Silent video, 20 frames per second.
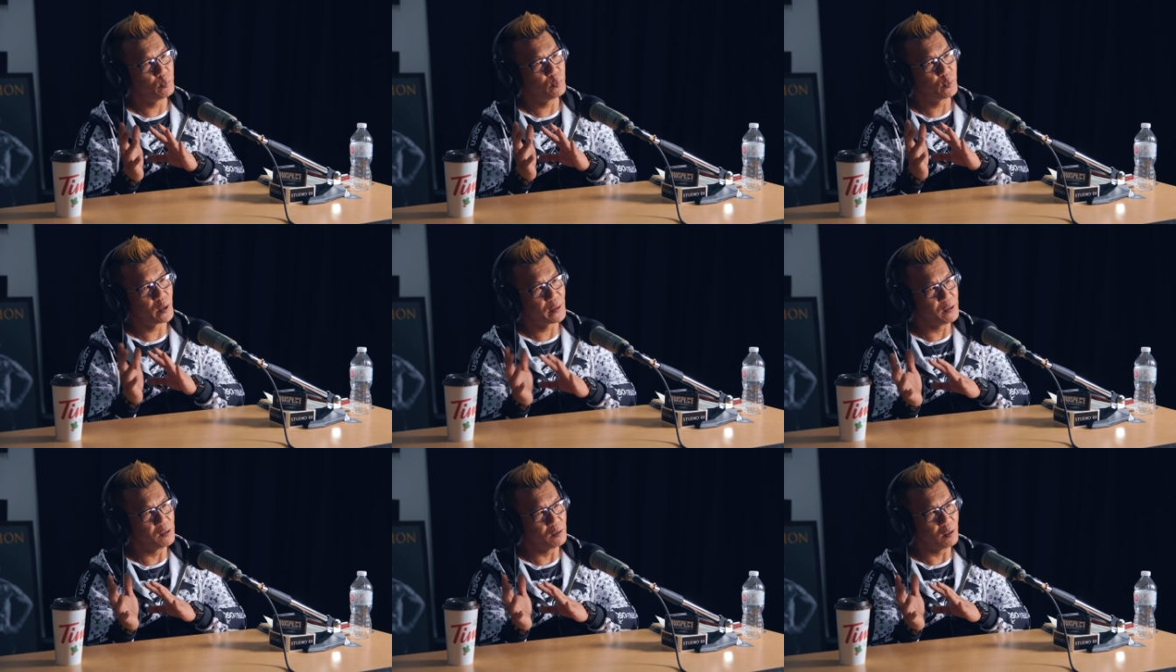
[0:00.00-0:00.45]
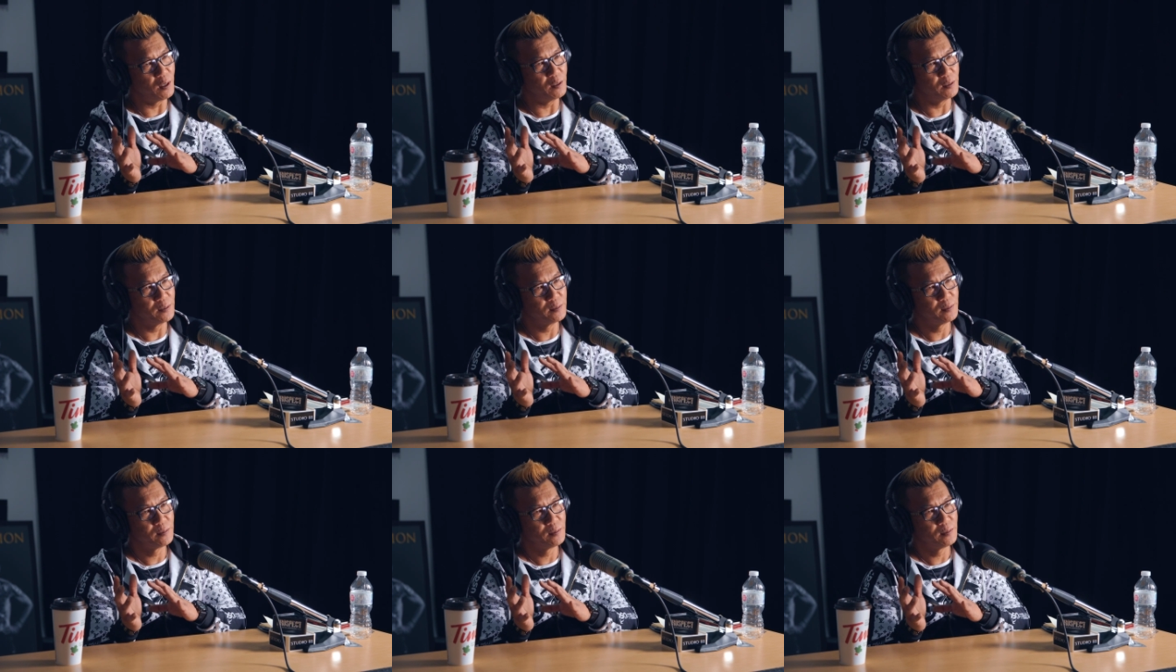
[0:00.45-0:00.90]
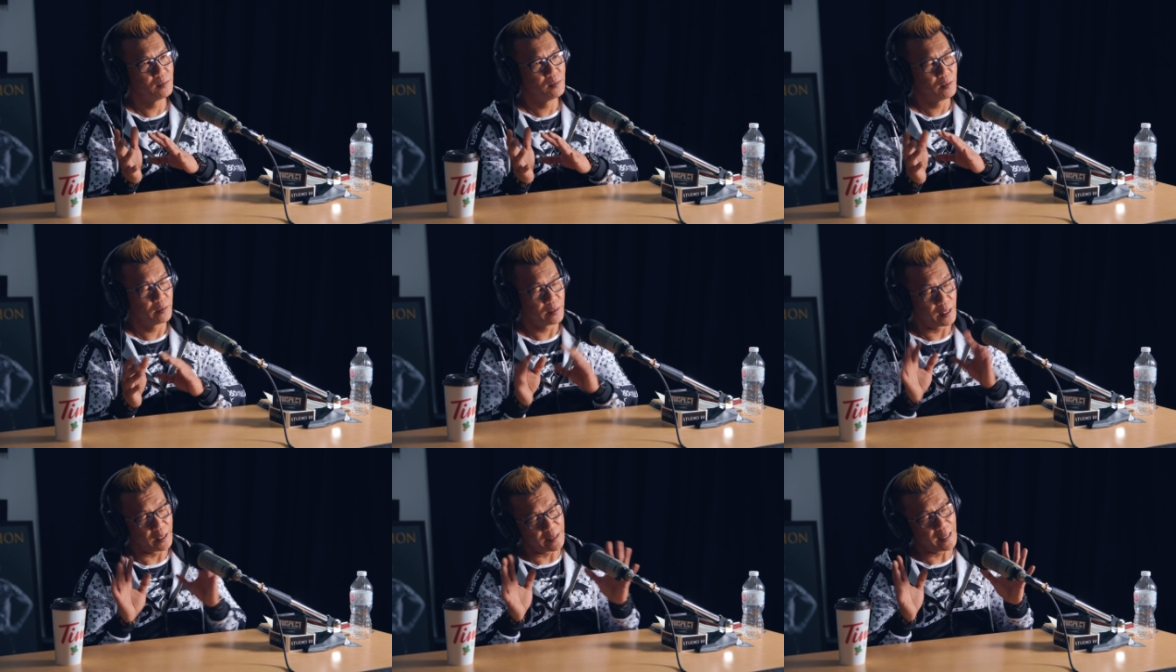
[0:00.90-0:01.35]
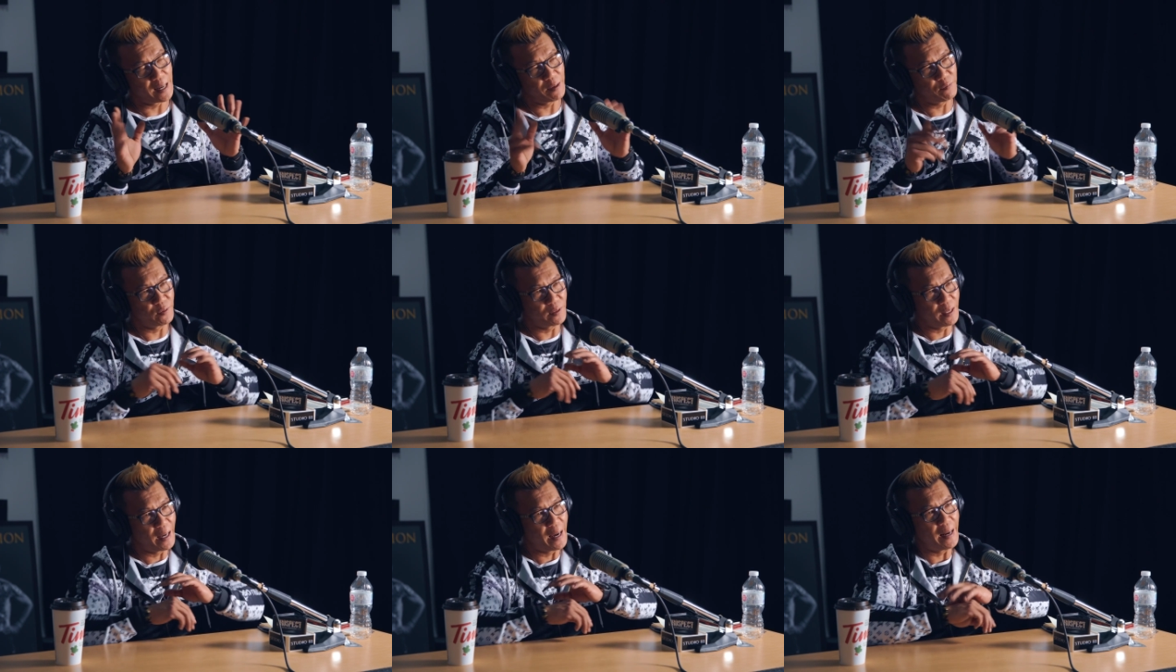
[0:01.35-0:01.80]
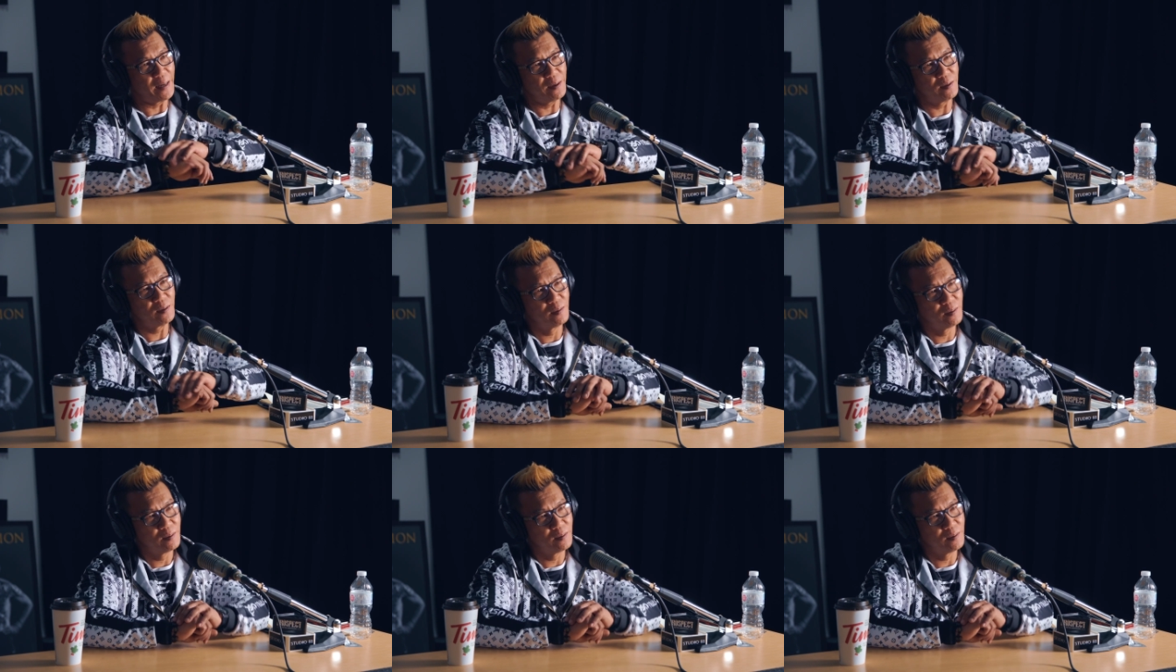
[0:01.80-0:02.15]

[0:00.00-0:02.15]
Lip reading: brother-in-law. Thank God for that.